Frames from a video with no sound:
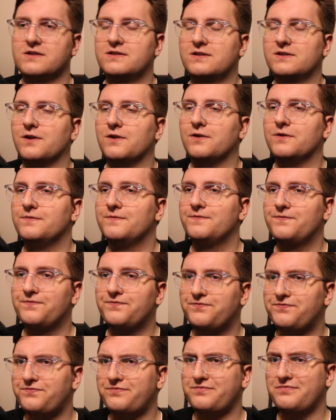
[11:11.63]
so
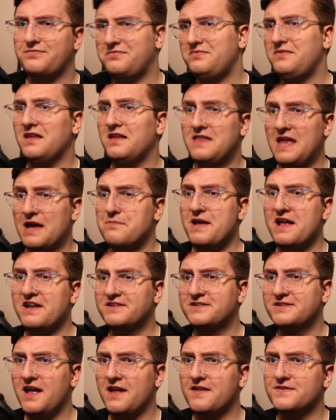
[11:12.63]
that
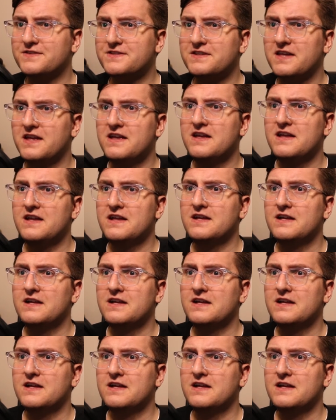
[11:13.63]
makes sense.